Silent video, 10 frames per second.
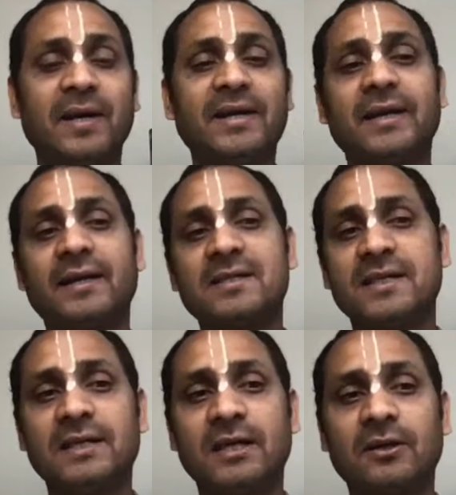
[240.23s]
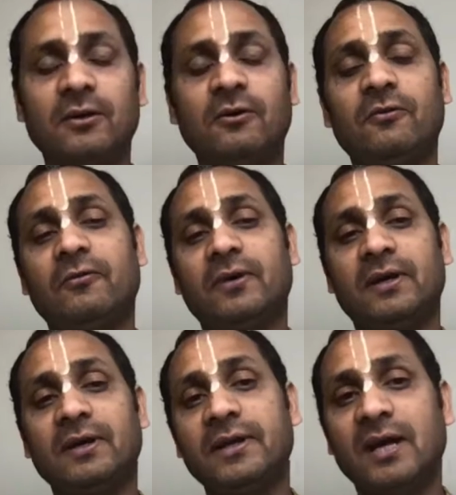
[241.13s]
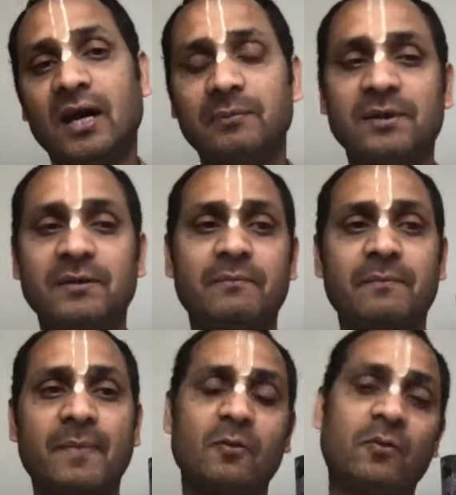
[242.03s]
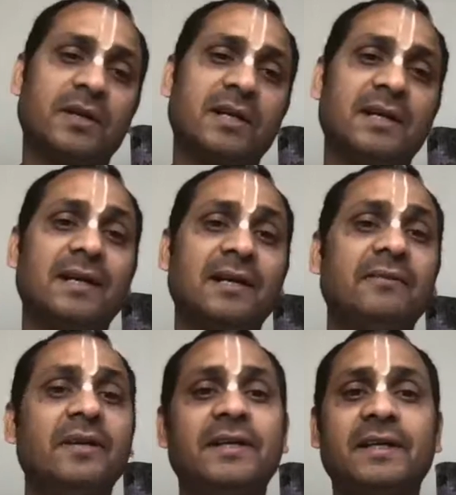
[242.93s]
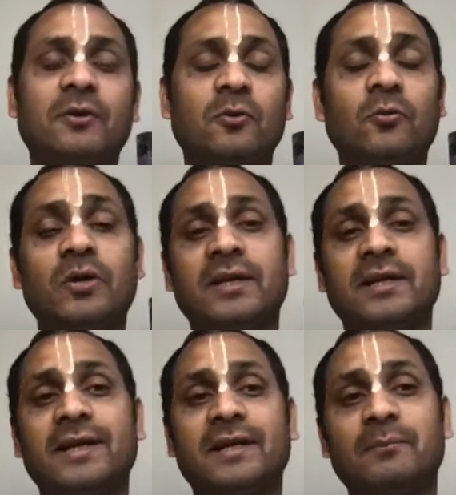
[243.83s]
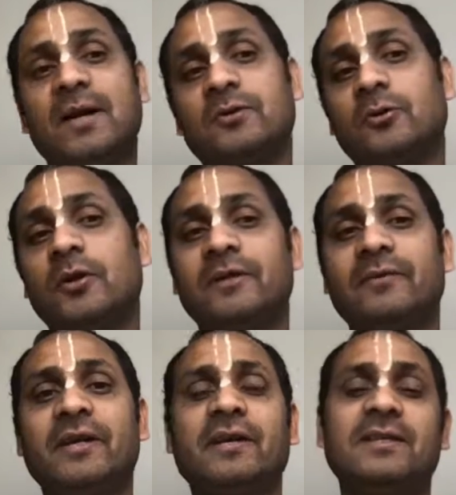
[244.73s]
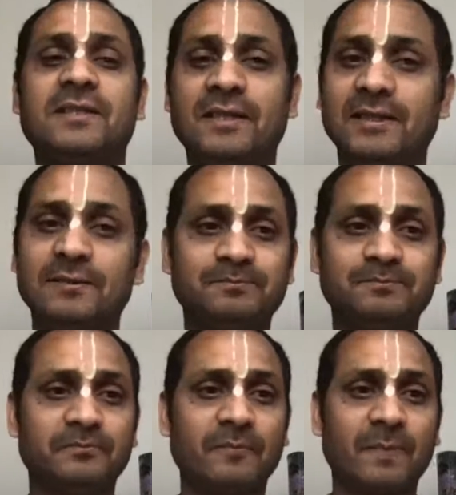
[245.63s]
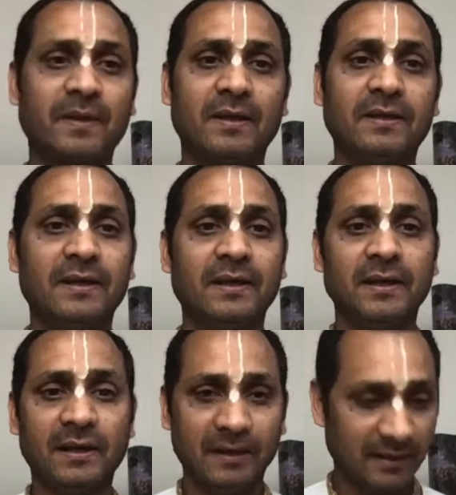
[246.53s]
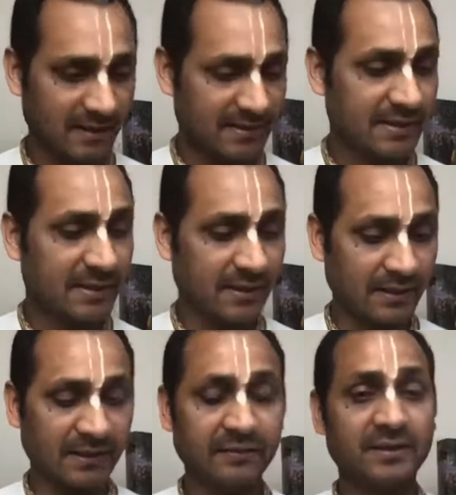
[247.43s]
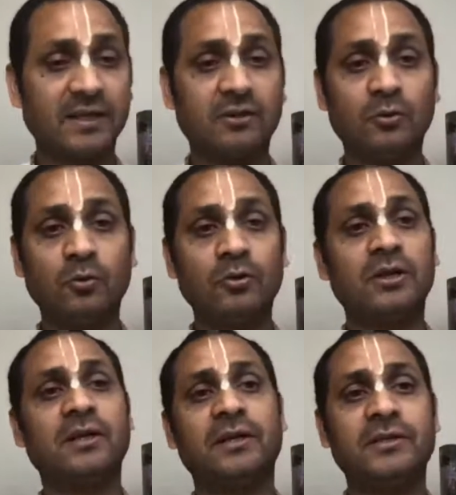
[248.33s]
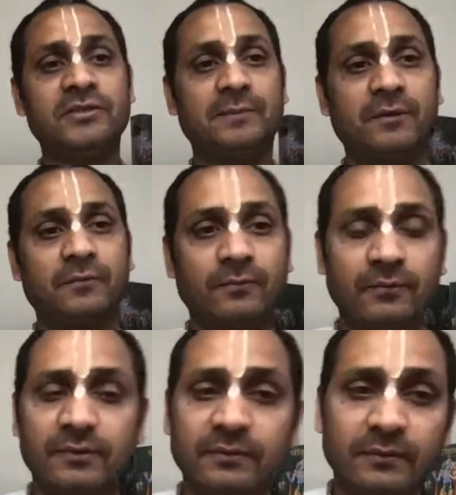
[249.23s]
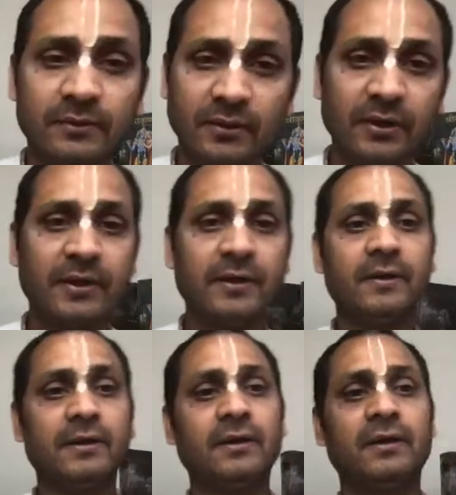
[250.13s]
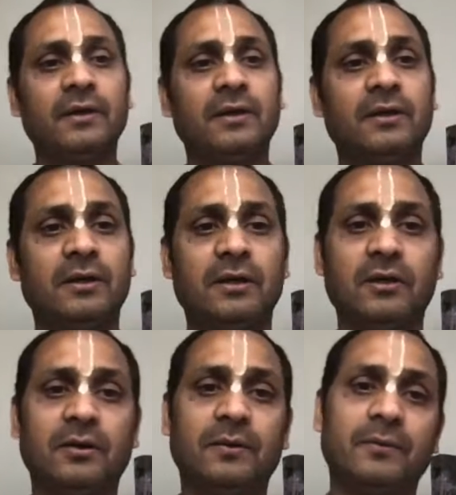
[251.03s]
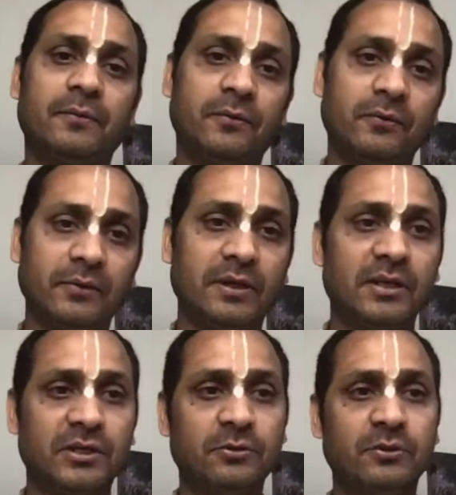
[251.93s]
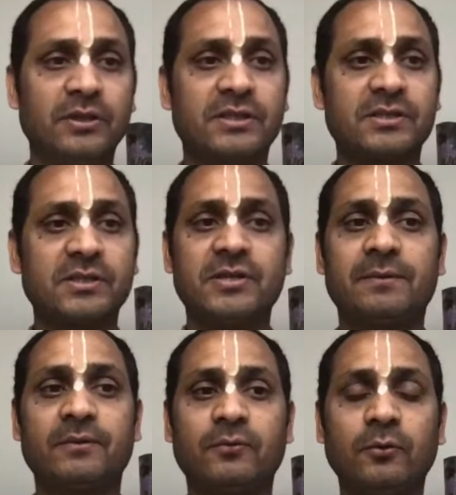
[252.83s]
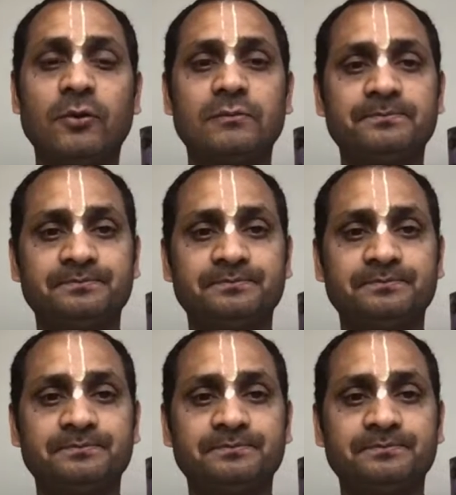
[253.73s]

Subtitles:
by taking shelter of Harinam, one can get liberated or one can get back to Godhead very easily. Right? So, having that note in chapter 3, we'll continue the discussion in chapter 4,